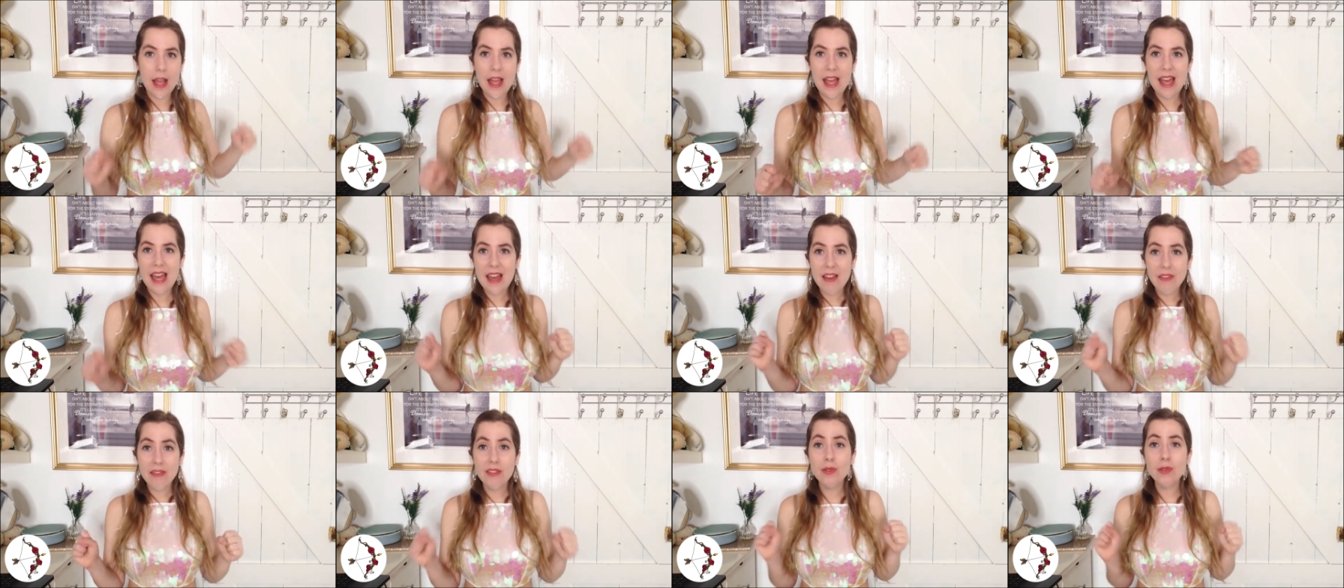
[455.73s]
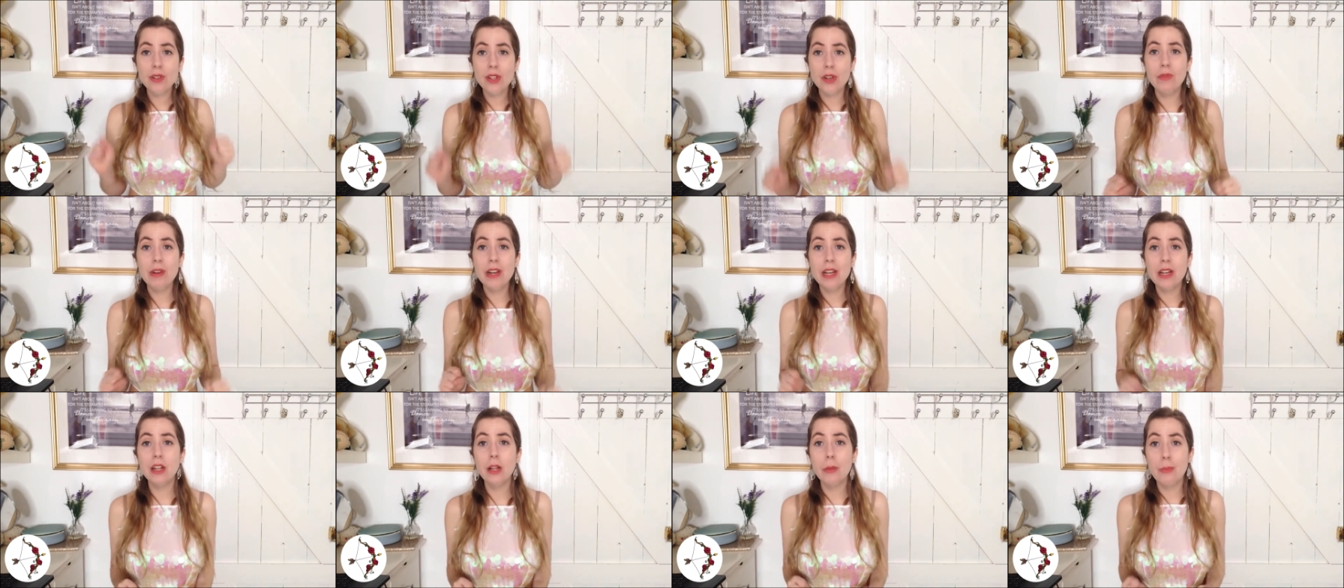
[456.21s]
If your
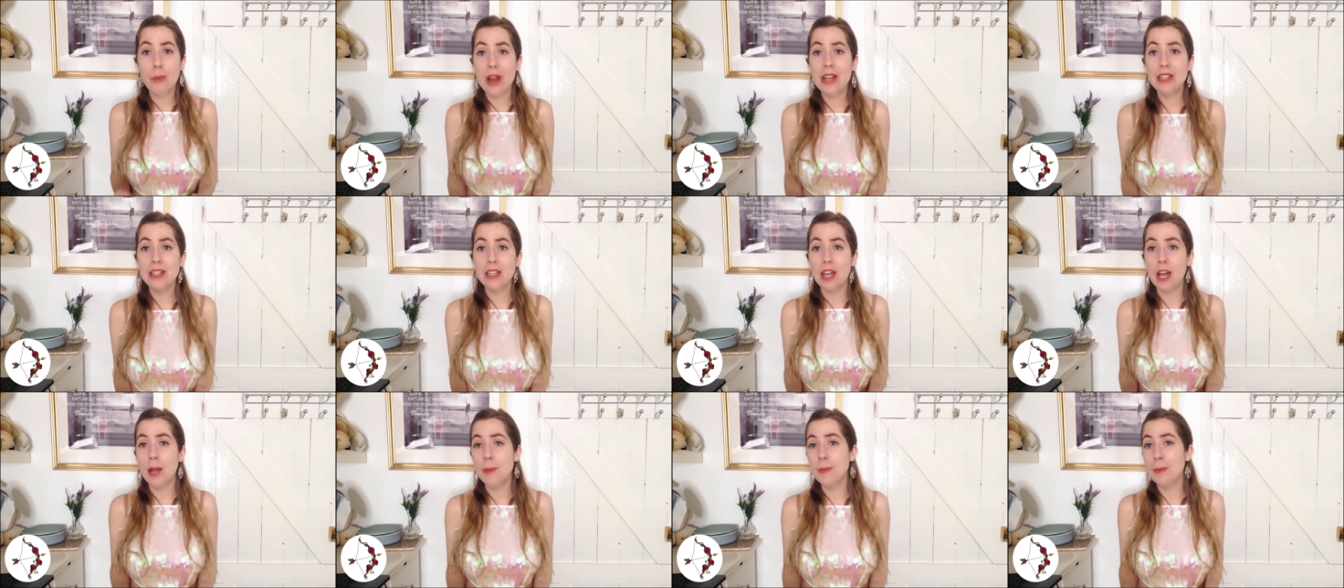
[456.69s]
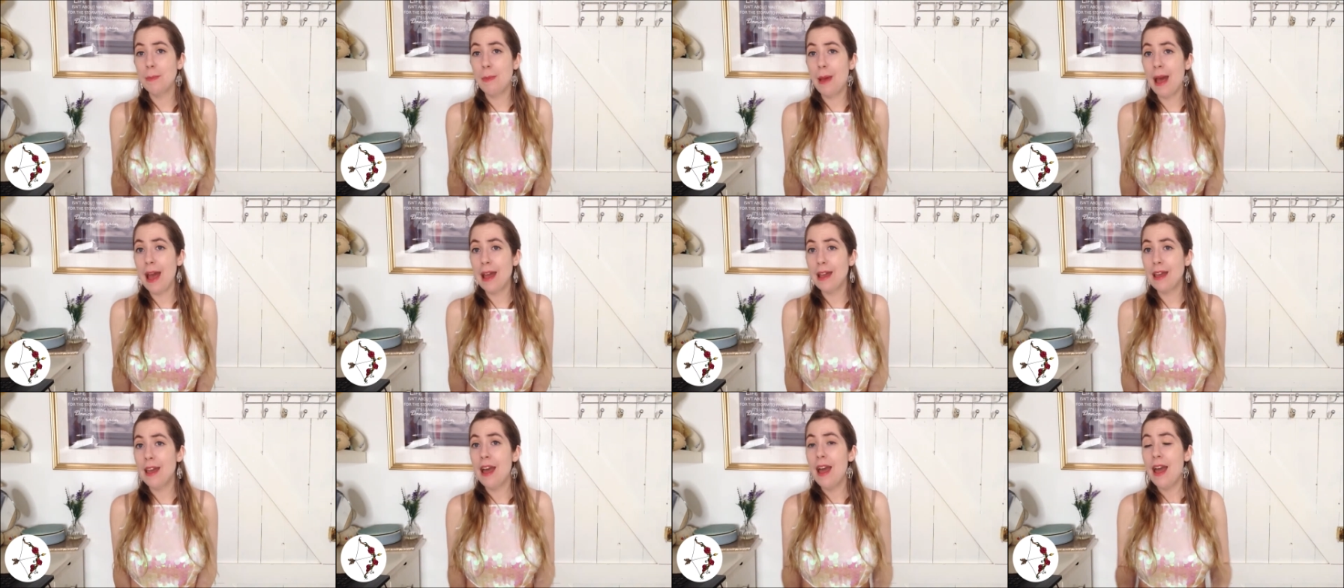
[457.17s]
tyrannical oppressor comes
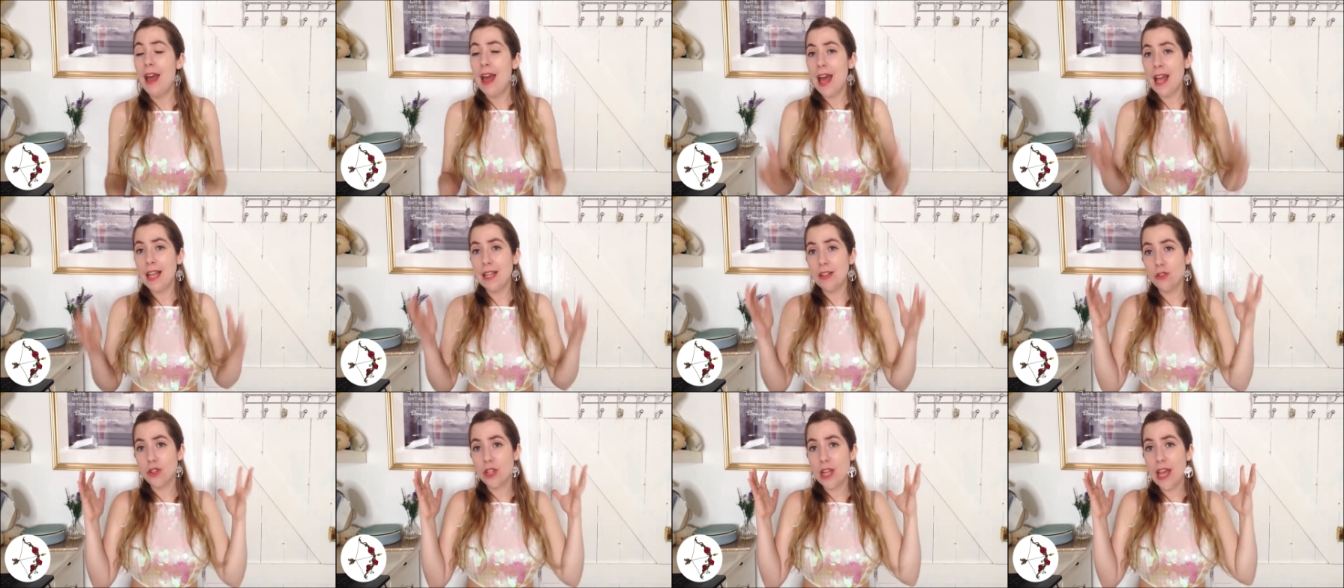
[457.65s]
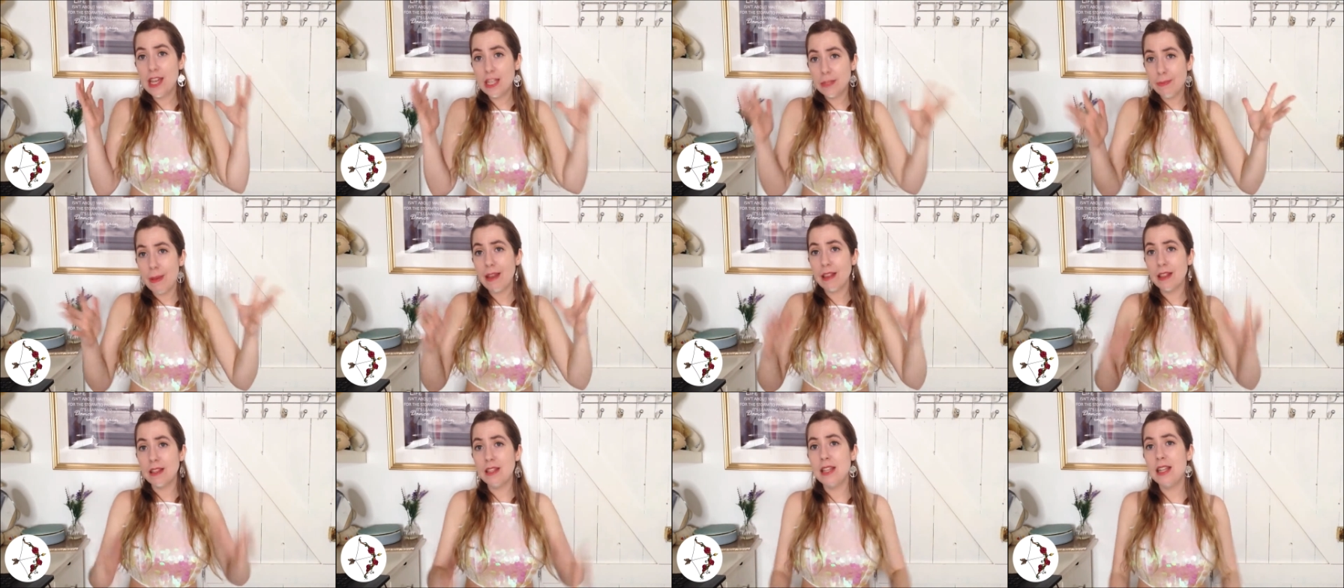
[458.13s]
back and takes
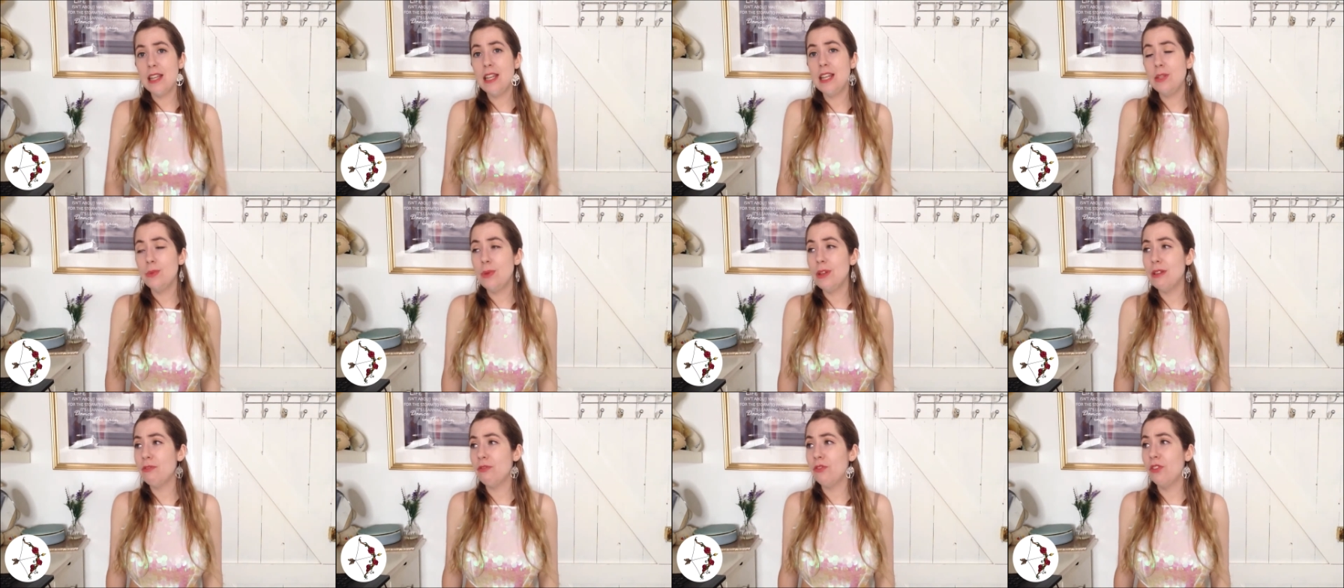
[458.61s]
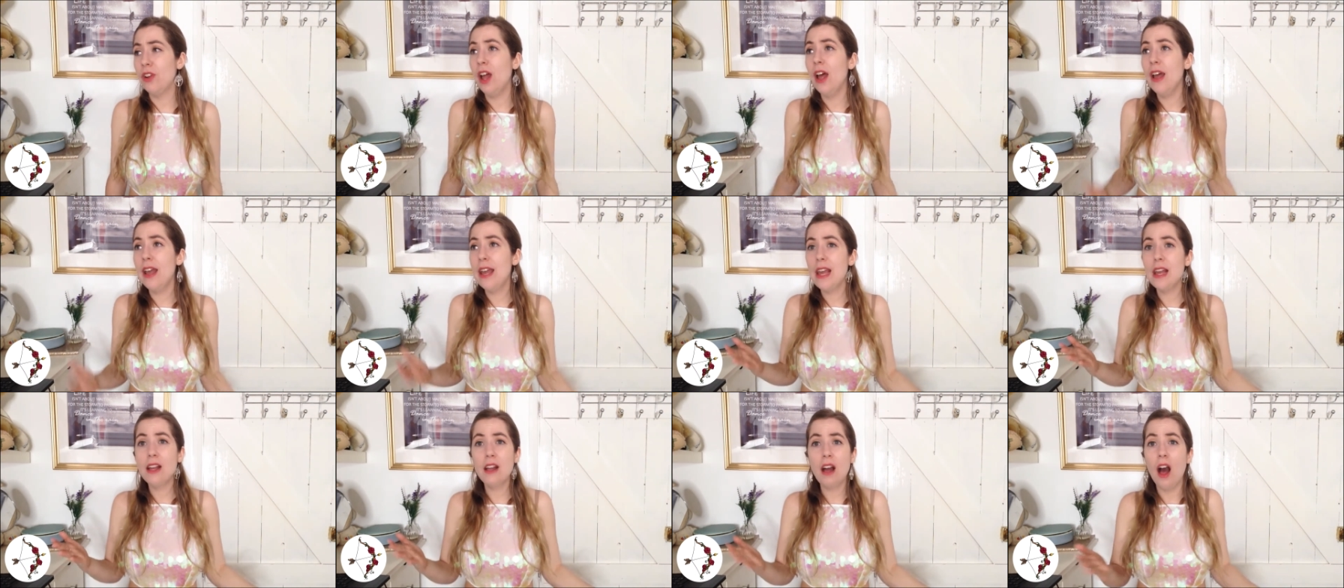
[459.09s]
back the cities with
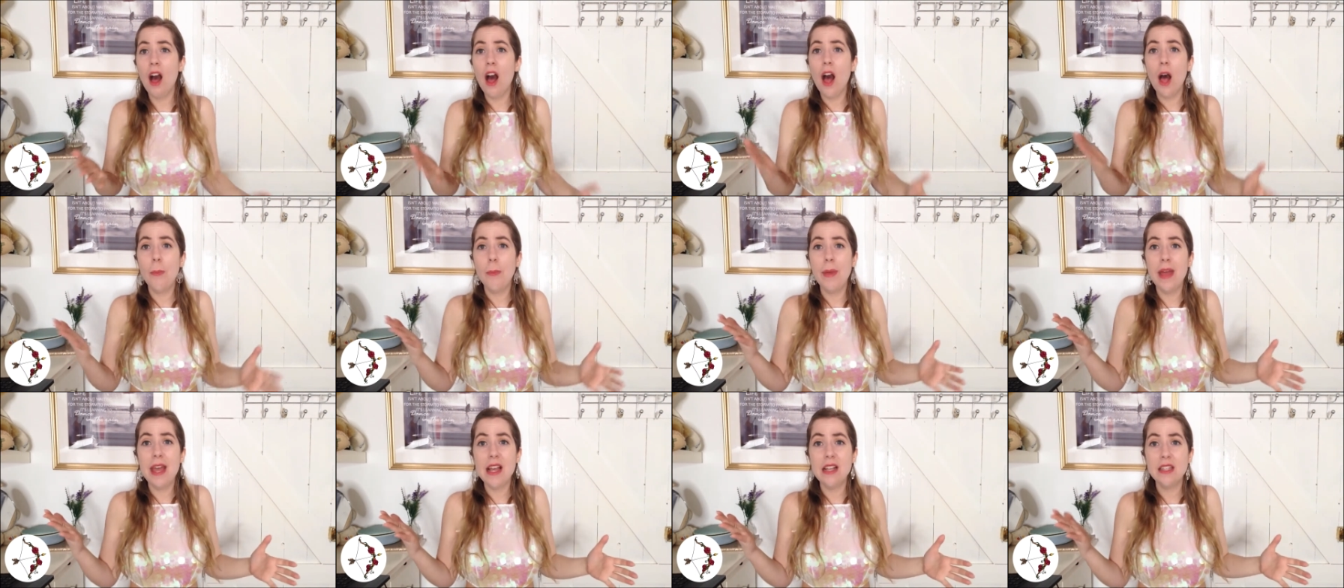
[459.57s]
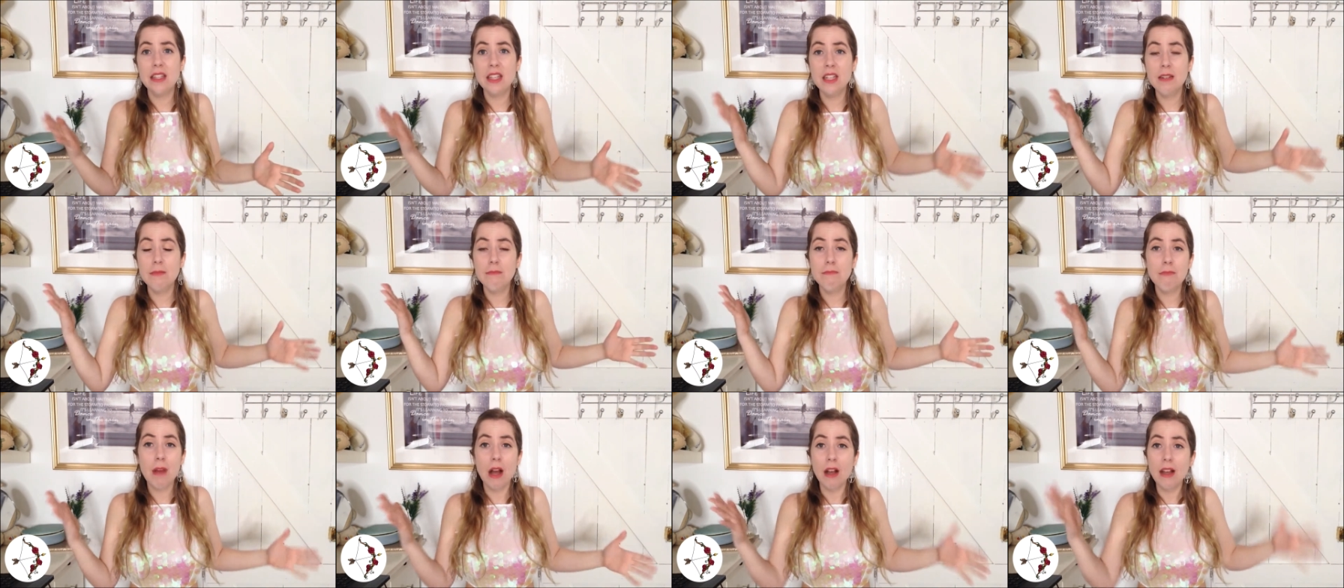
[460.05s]
flying carpets
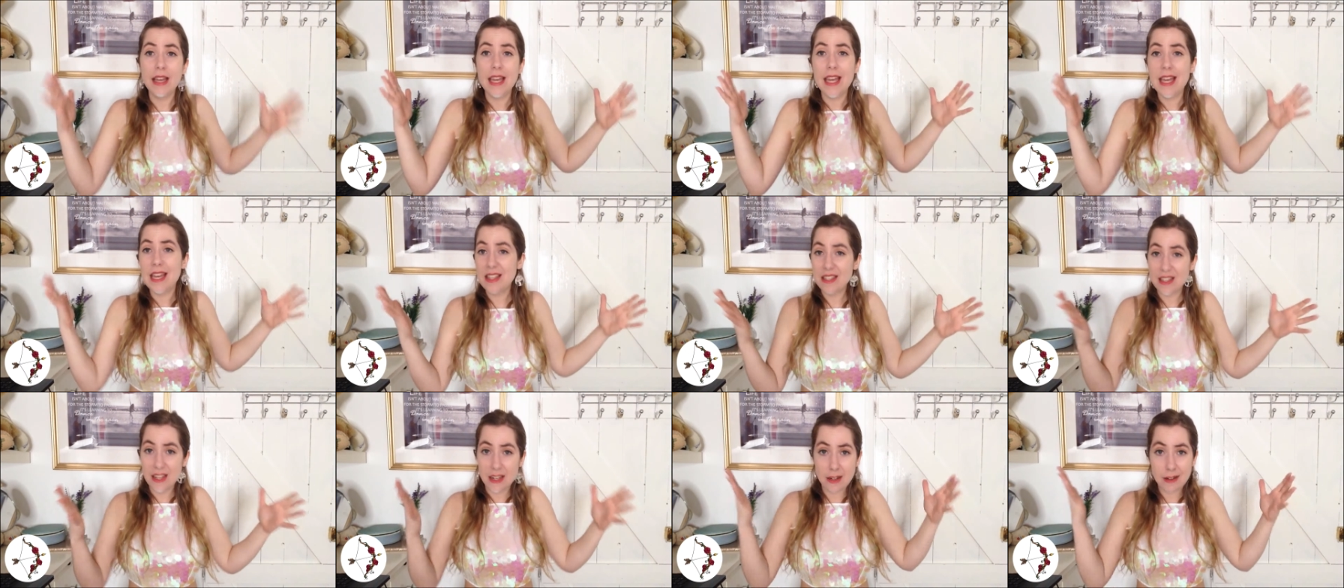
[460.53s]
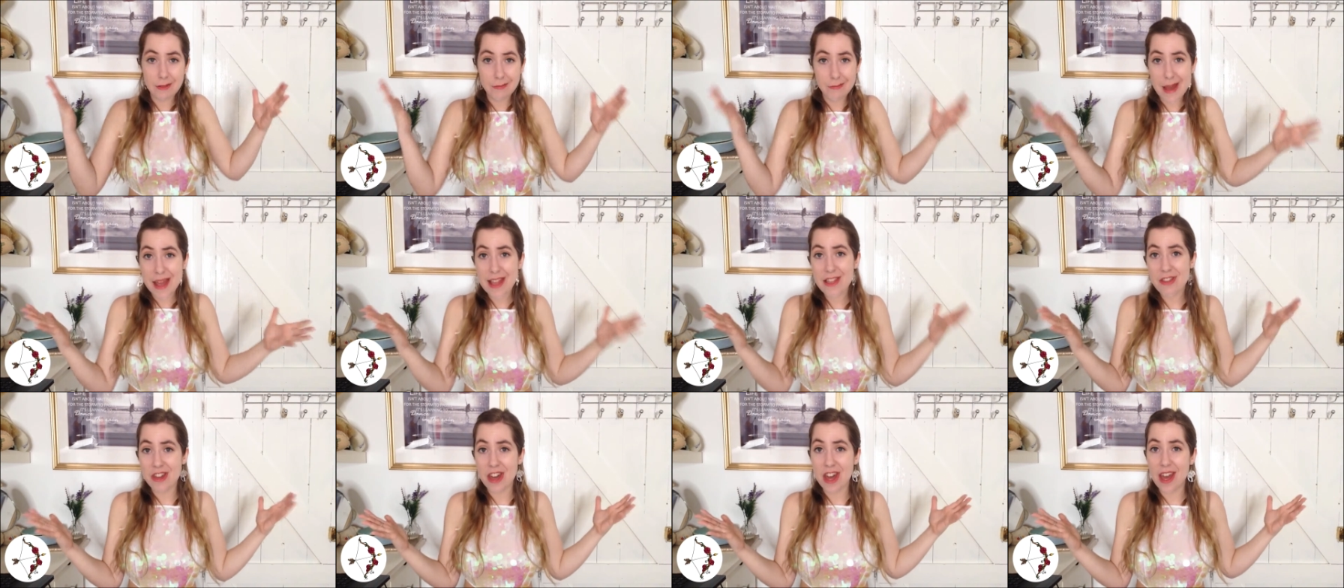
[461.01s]
and monkeys and
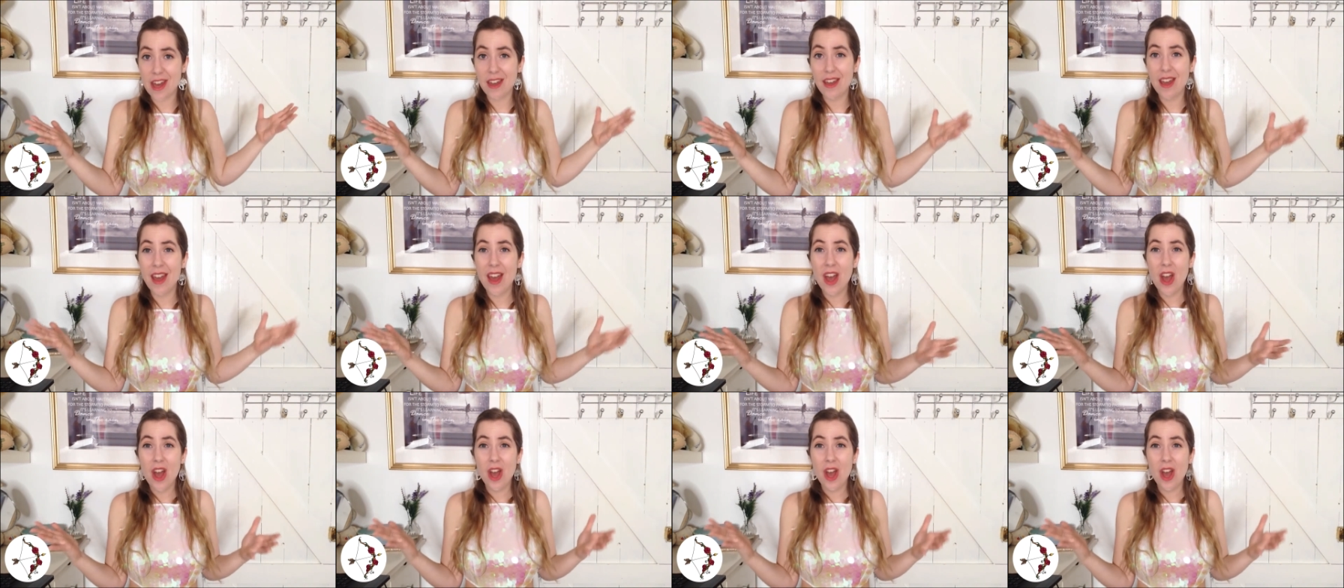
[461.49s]
magic,